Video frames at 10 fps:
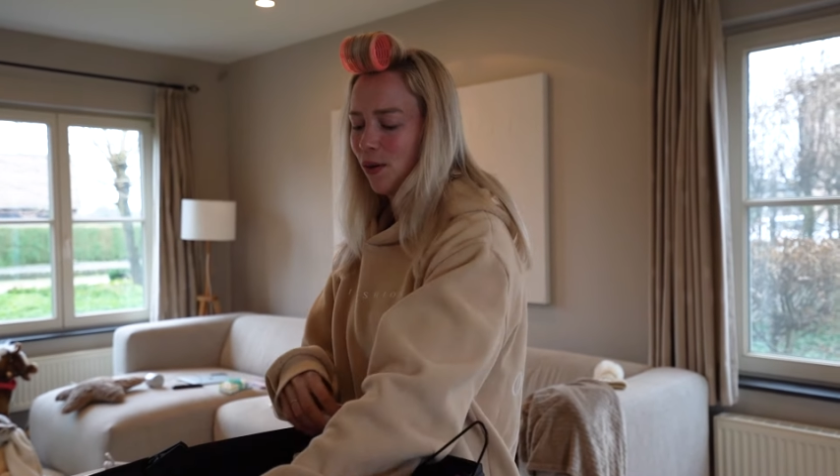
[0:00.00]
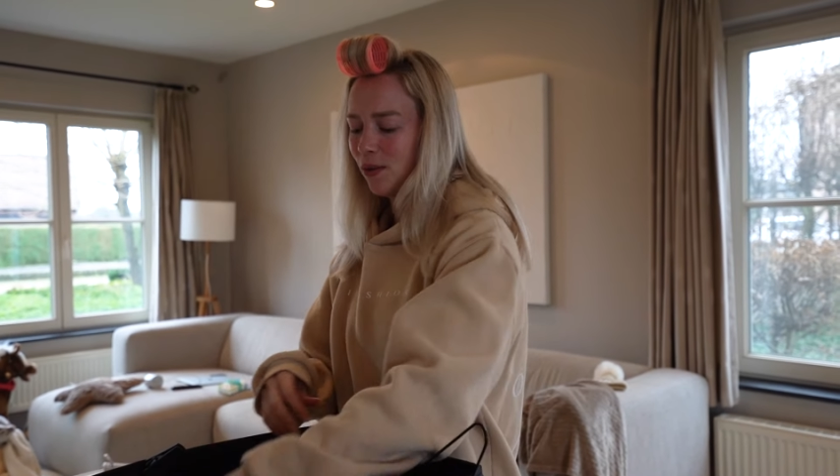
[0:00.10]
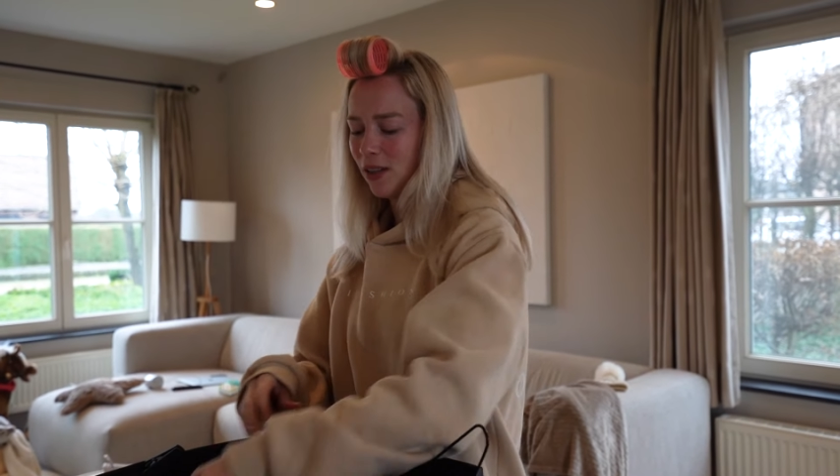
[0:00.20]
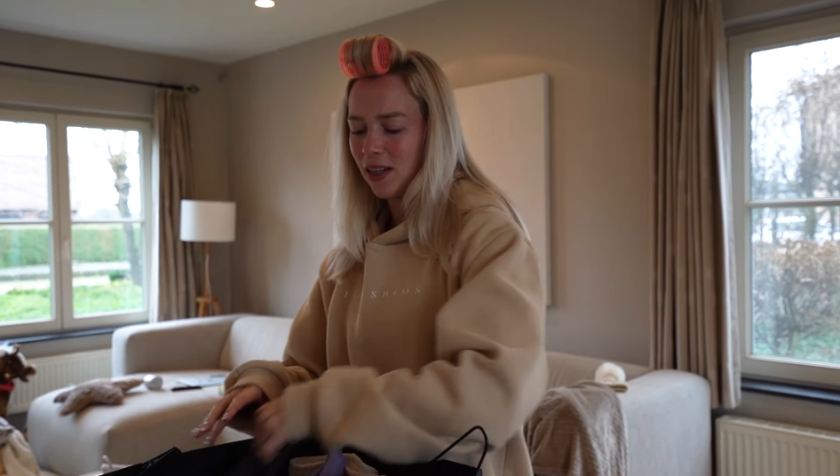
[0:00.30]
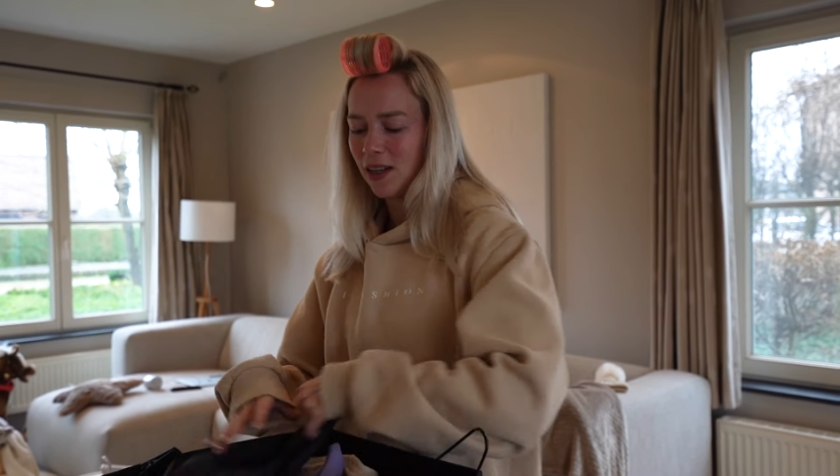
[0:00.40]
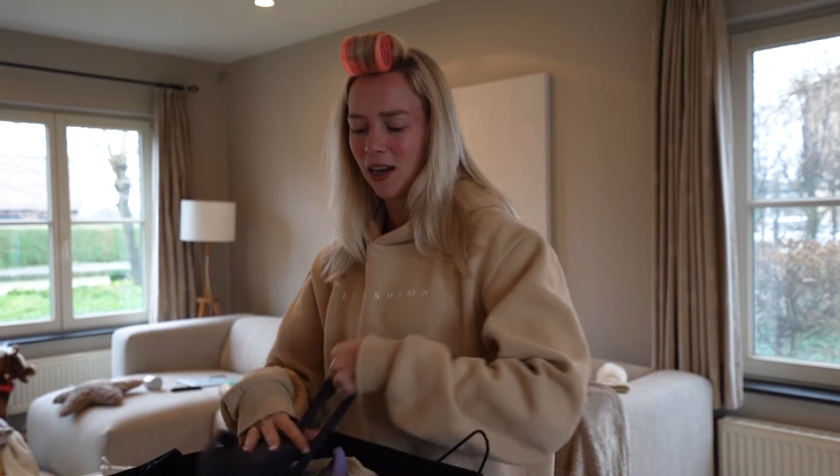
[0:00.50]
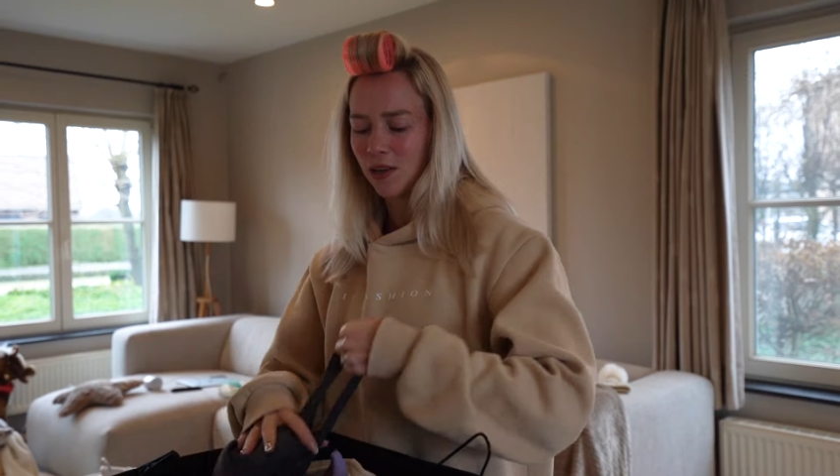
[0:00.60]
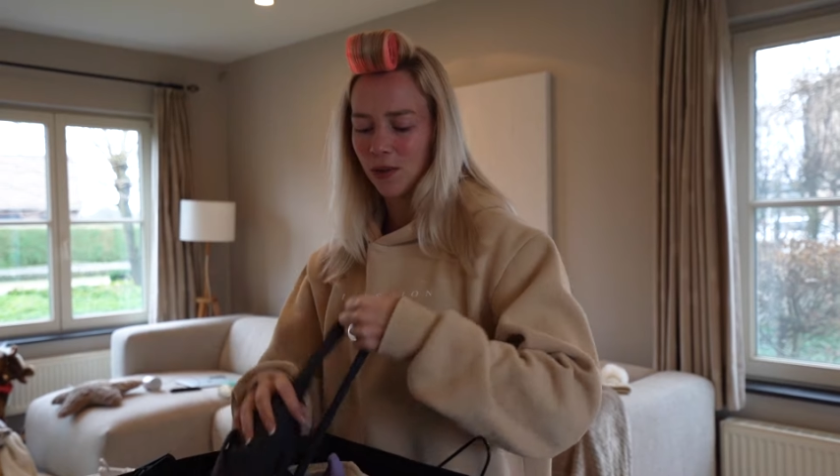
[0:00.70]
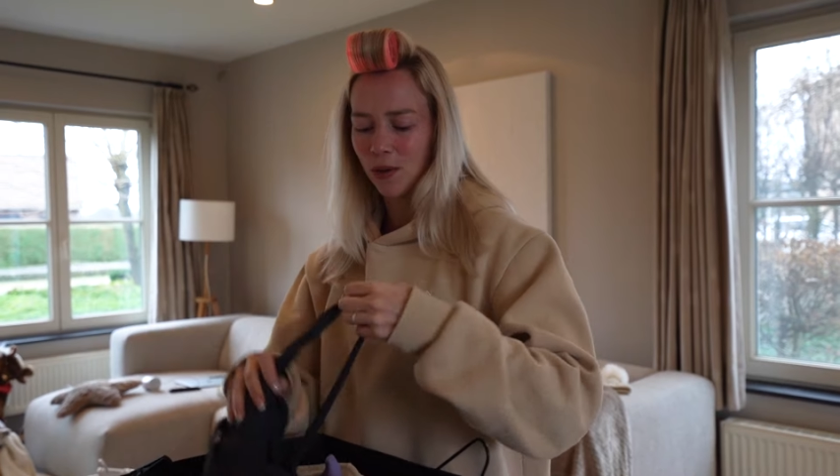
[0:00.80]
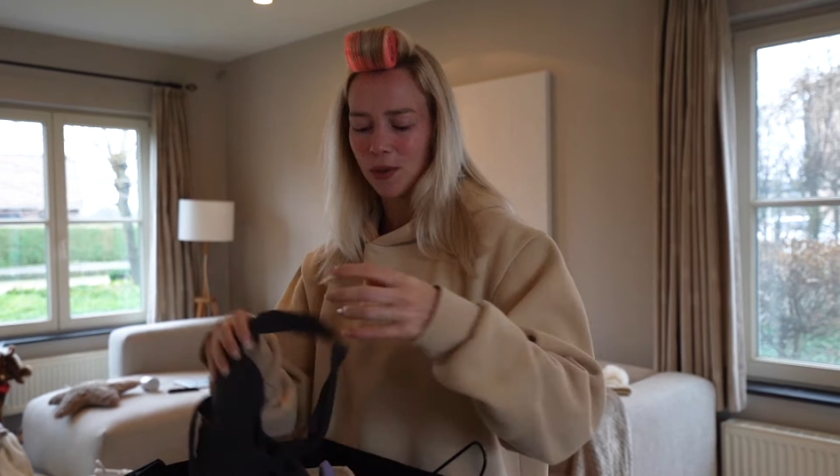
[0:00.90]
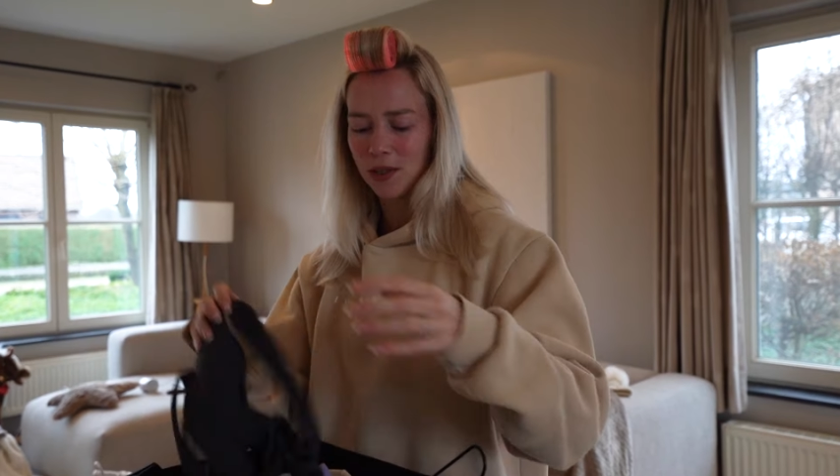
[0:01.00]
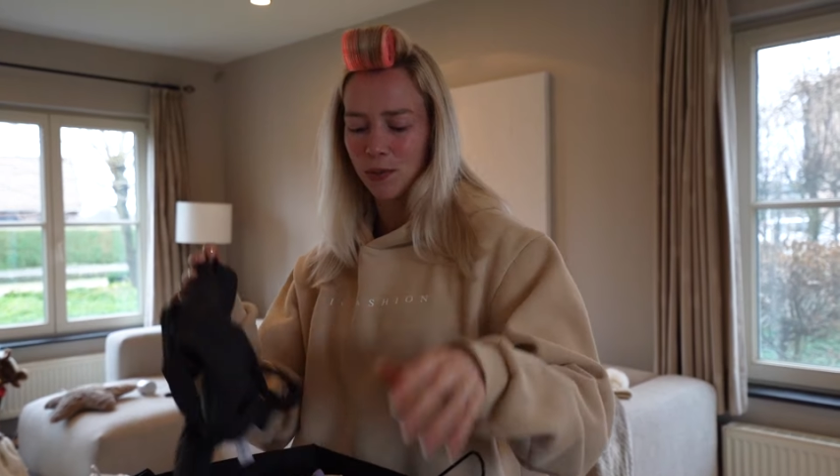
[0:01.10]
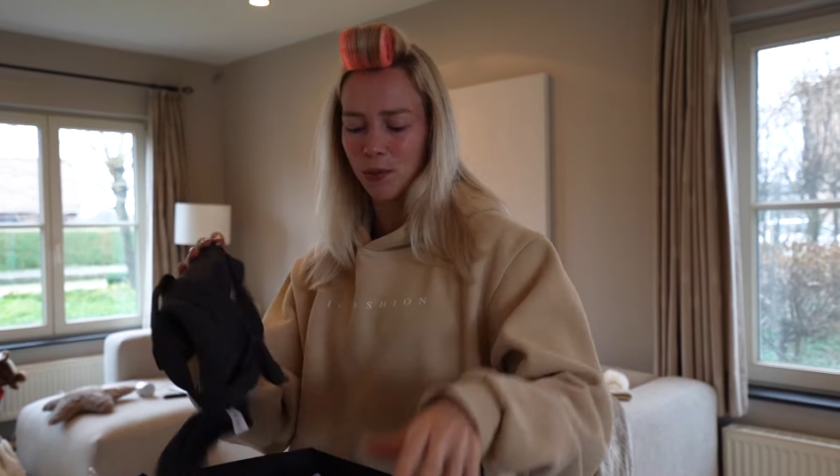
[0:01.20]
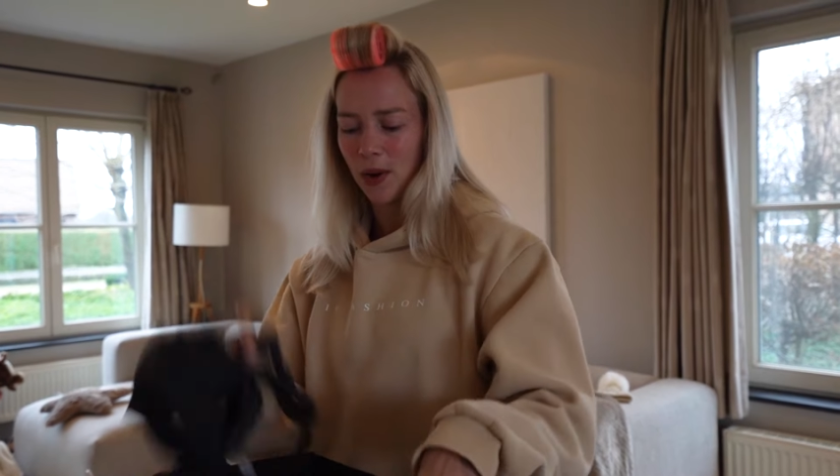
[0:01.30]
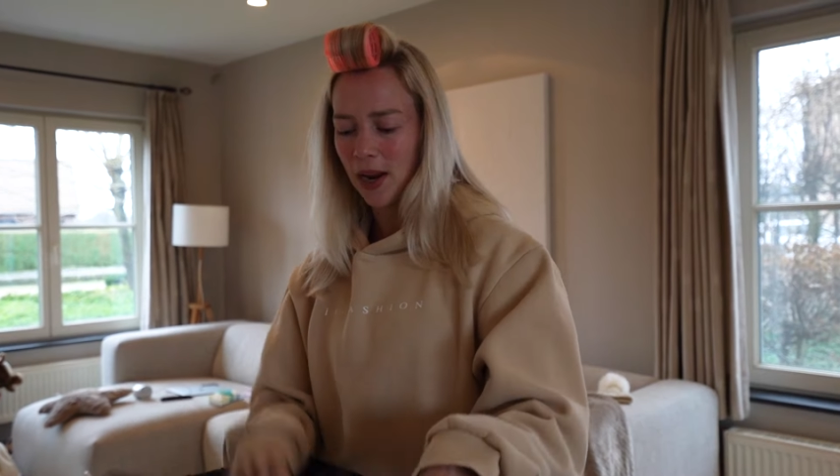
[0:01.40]
only I don't know what to
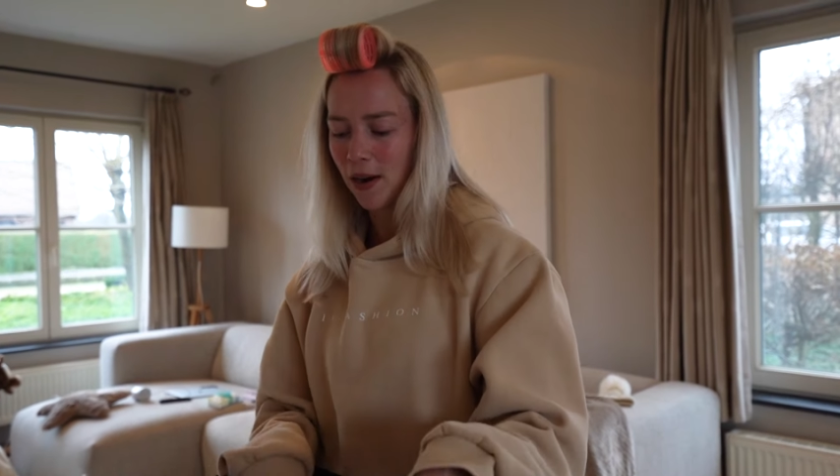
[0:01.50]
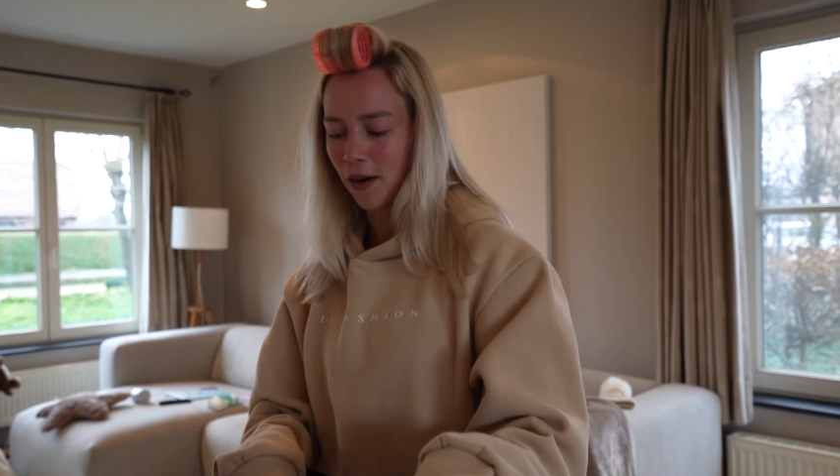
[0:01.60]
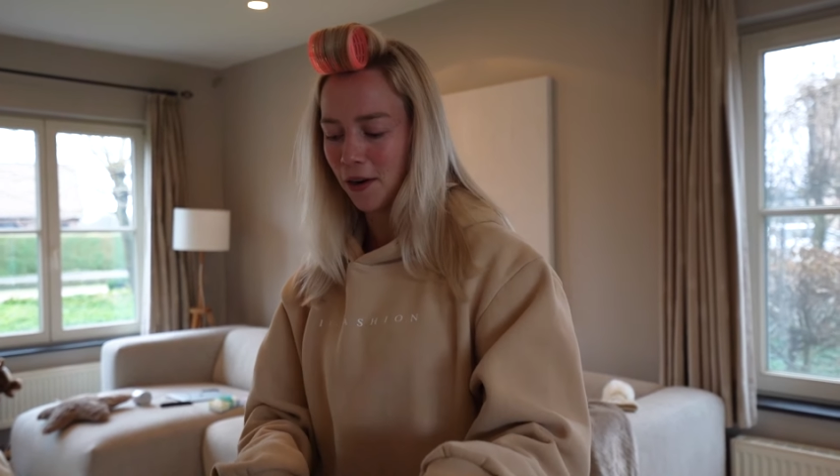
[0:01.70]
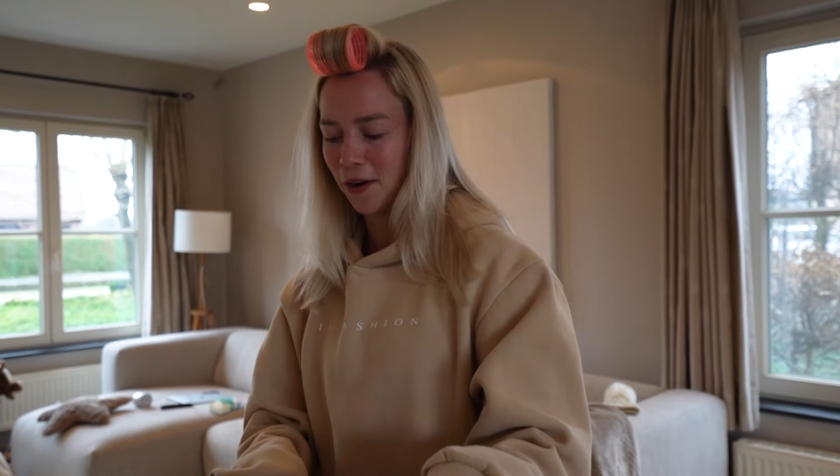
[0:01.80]
wear.